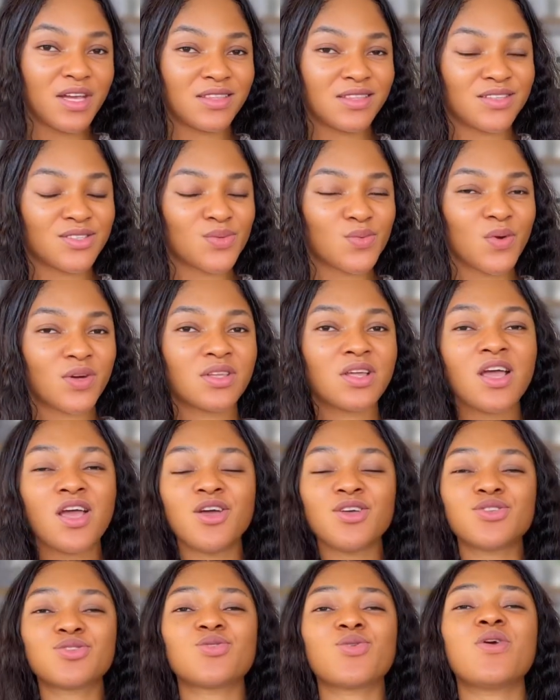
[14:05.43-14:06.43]
this one.
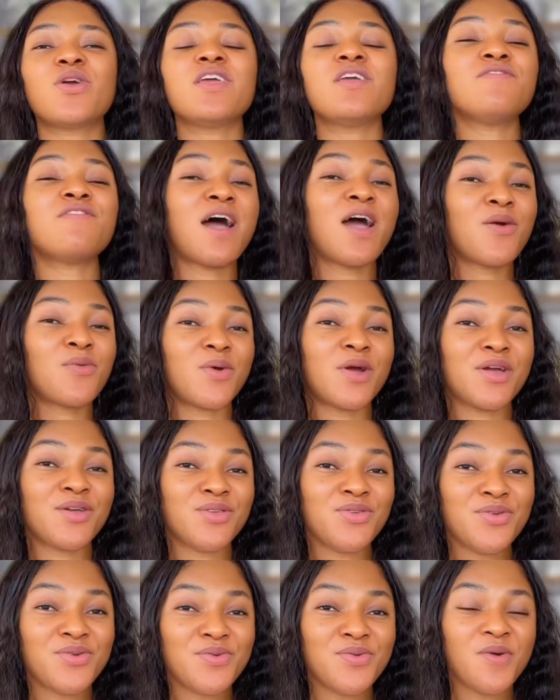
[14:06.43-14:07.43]
So if I were
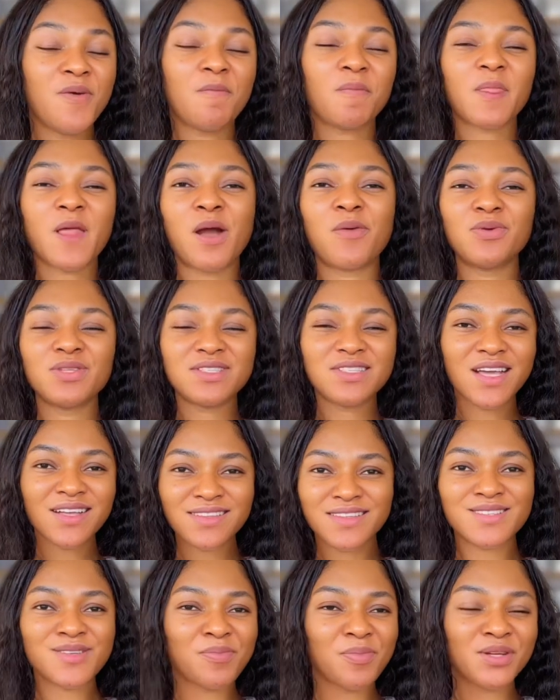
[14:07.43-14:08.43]
you, I would take
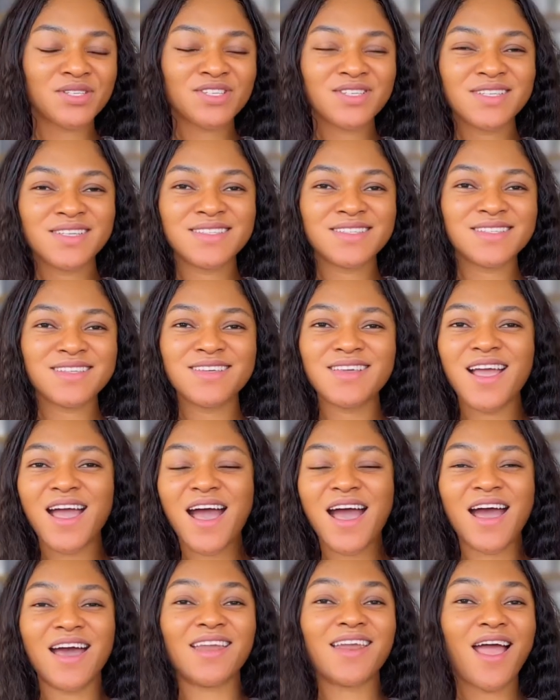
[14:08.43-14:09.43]
this opportunity
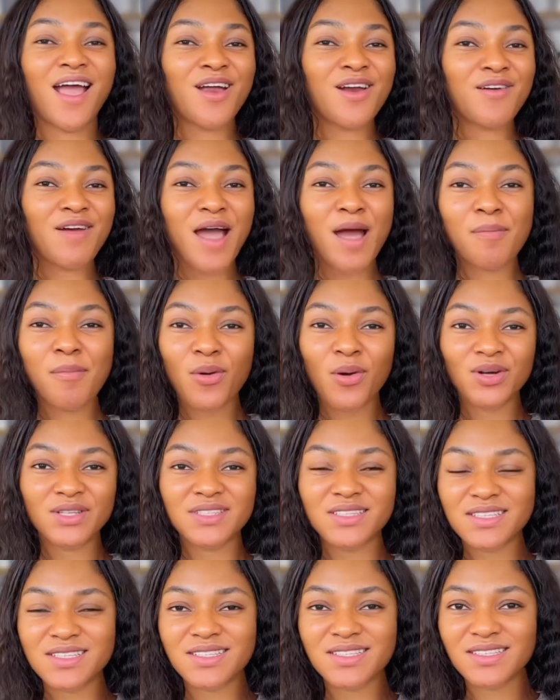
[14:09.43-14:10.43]
and grab on
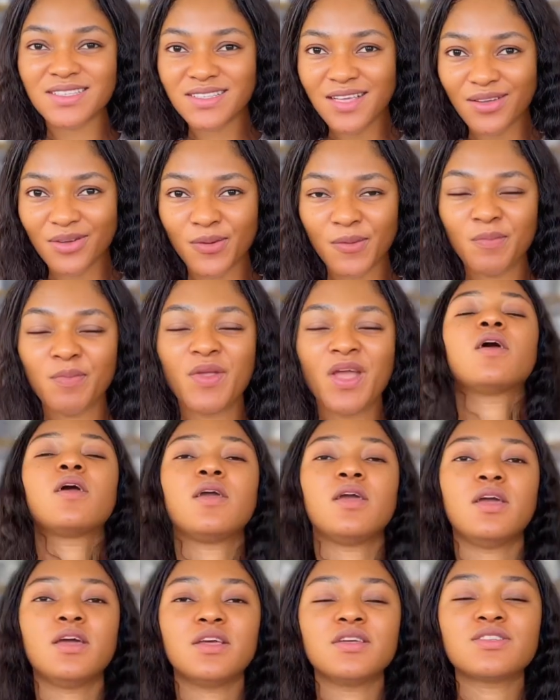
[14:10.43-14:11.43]
this sale.
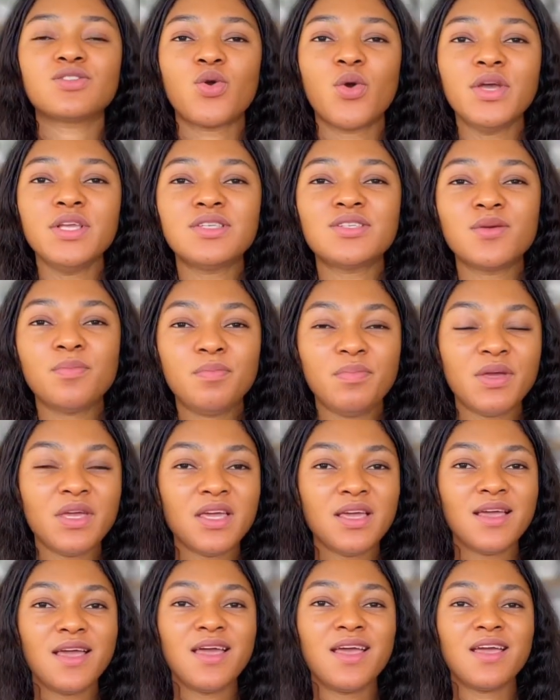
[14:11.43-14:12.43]
It is going to
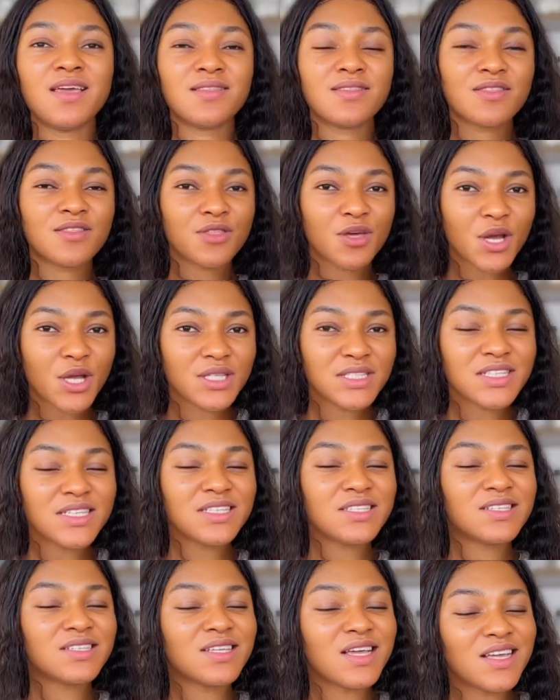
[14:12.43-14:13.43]
be a
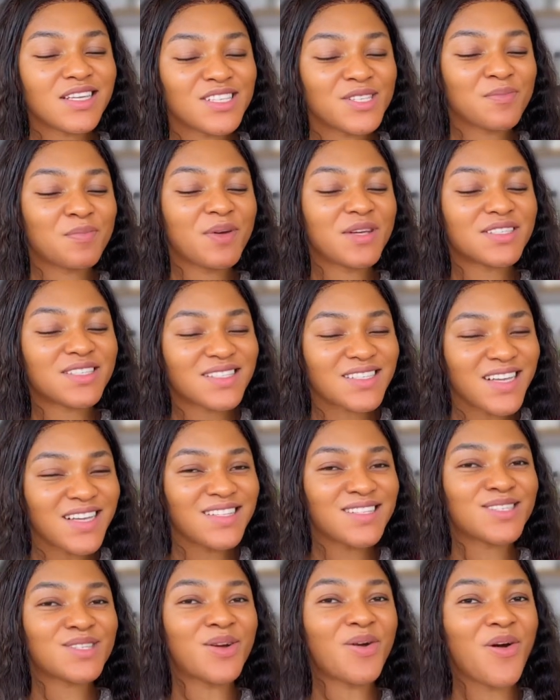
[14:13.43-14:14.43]

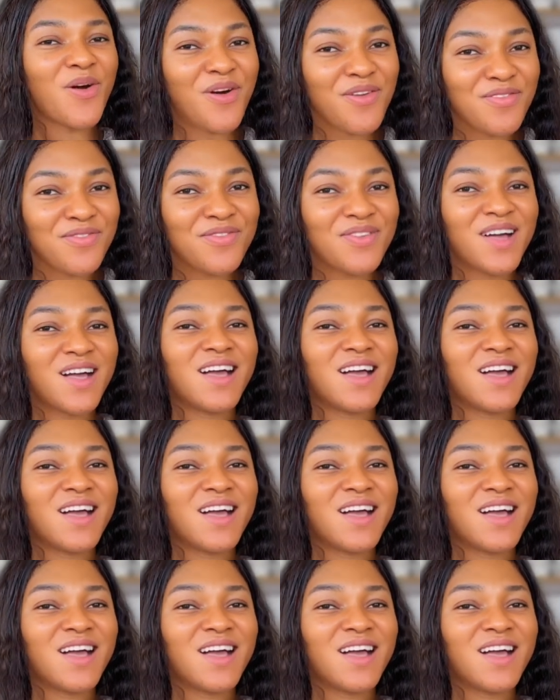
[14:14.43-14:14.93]
36% off